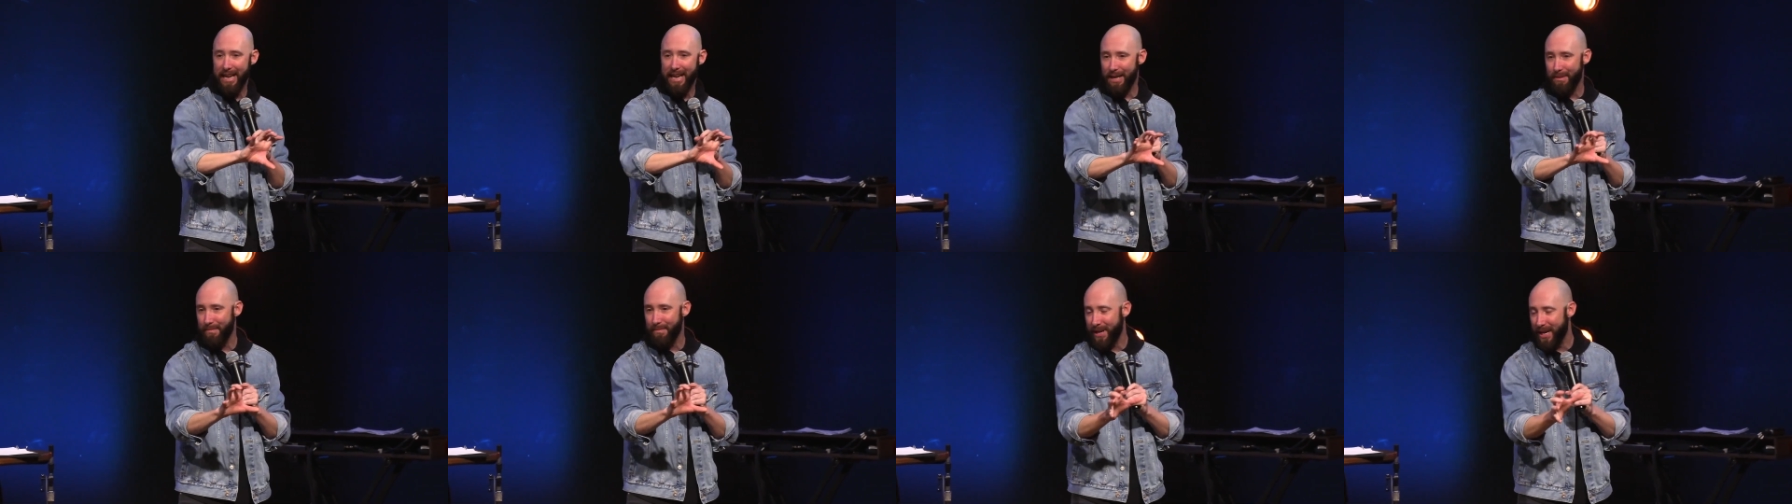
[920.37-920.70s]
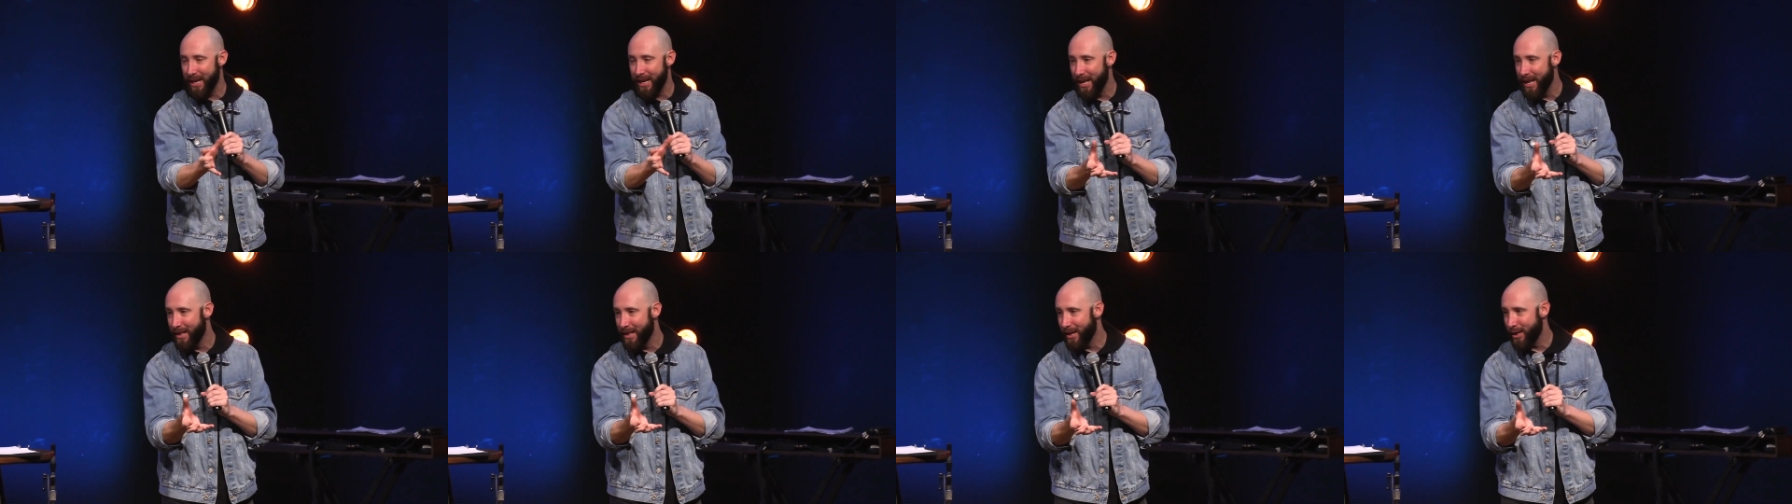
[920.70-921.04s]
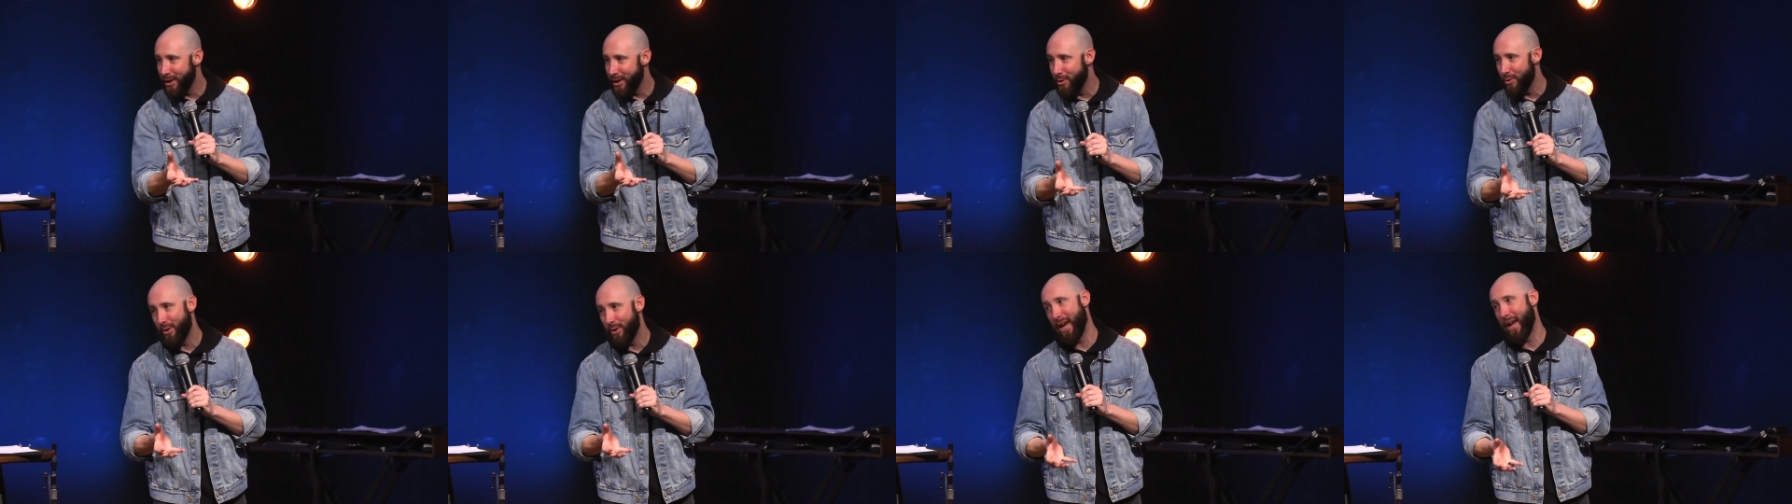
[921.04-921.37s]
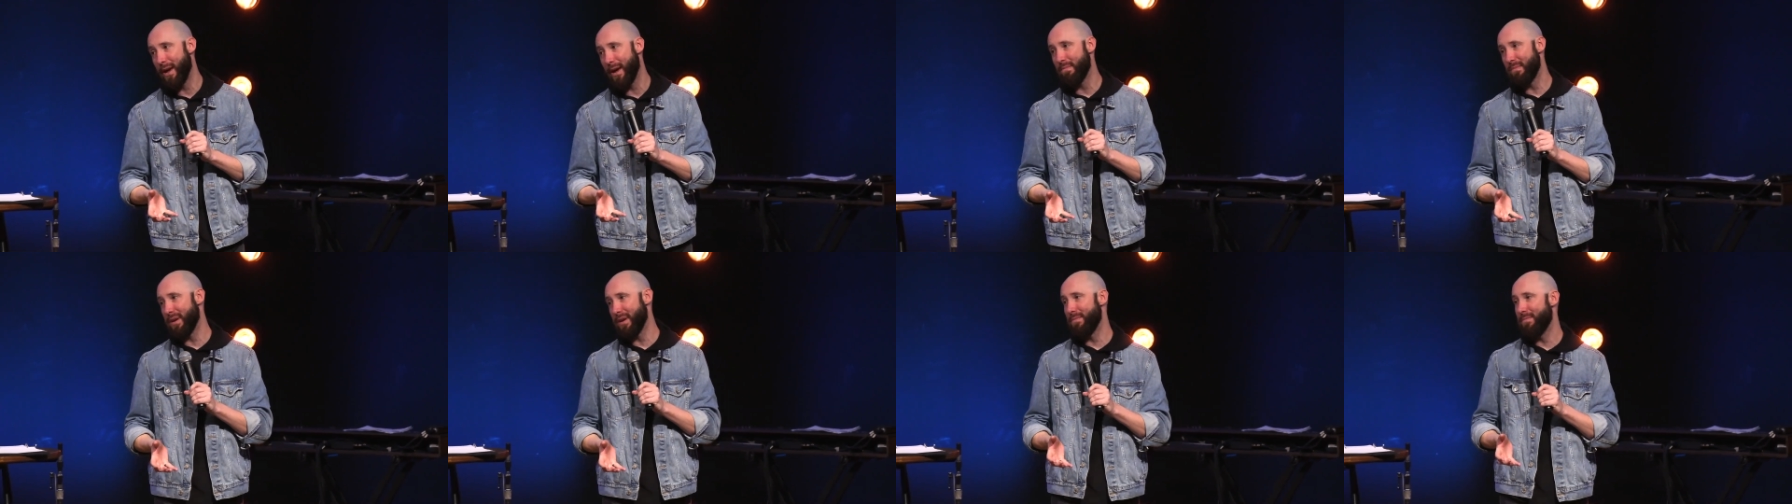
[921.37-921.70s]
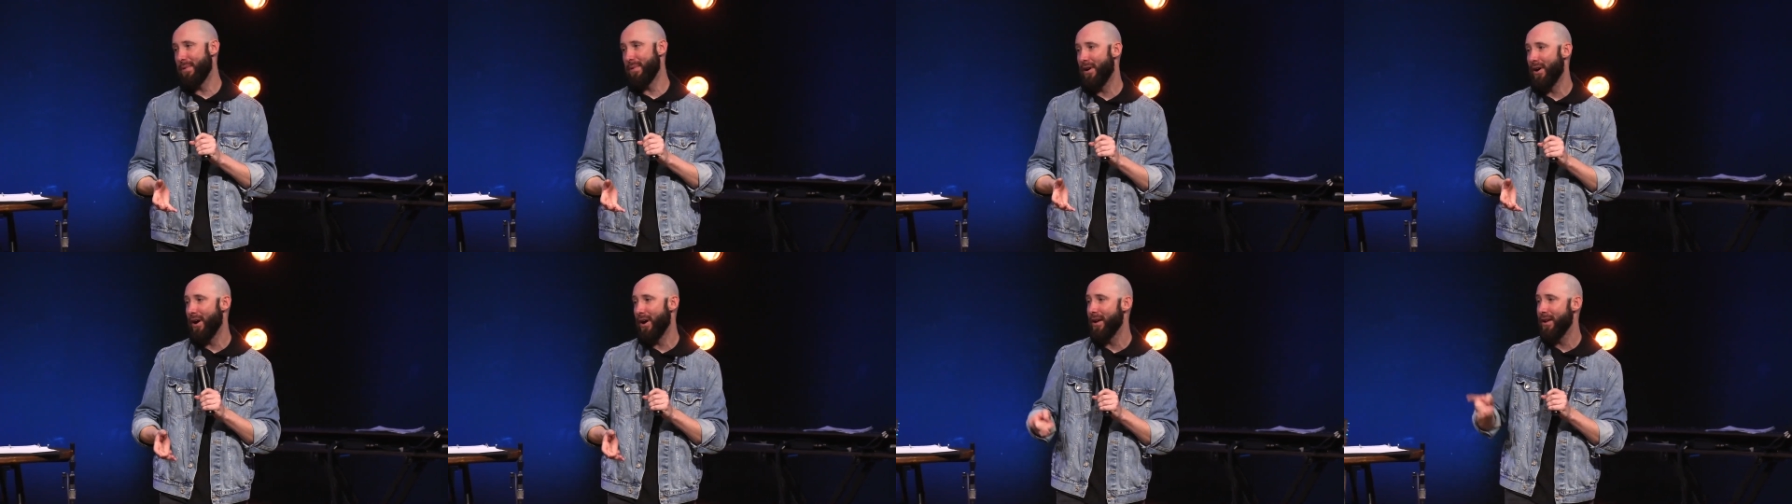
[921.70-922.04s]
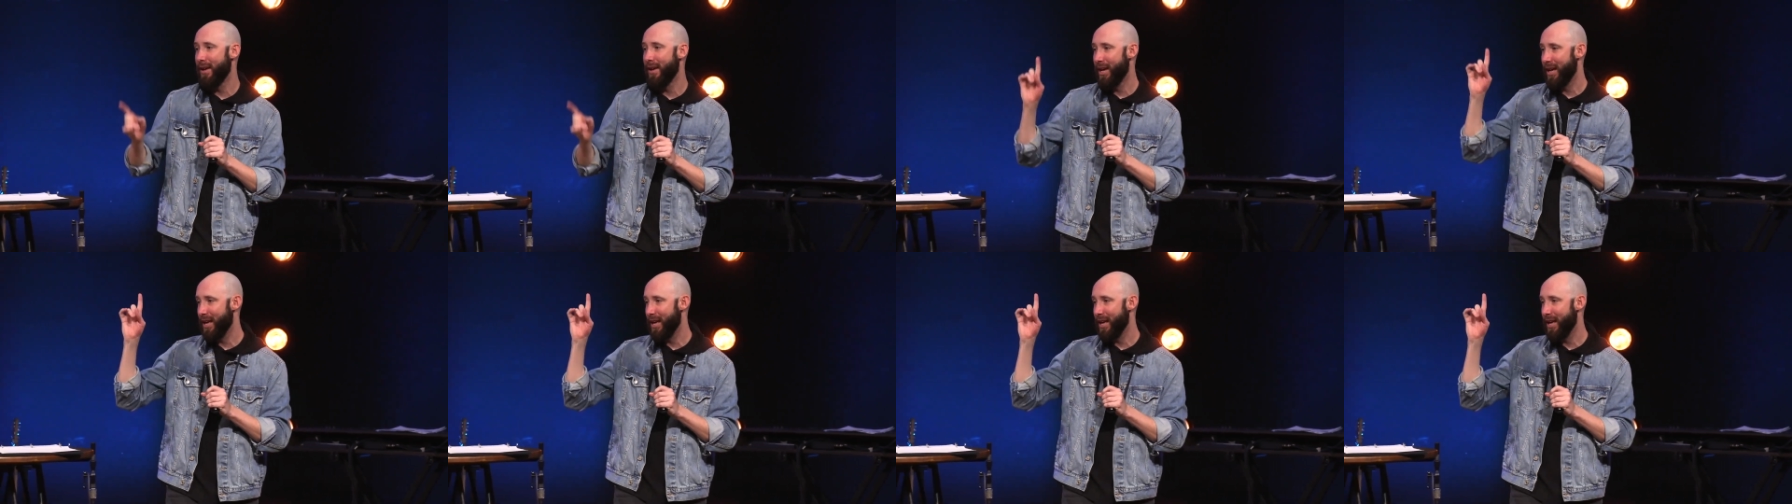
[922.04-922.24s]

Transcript: enemy that you can't be bought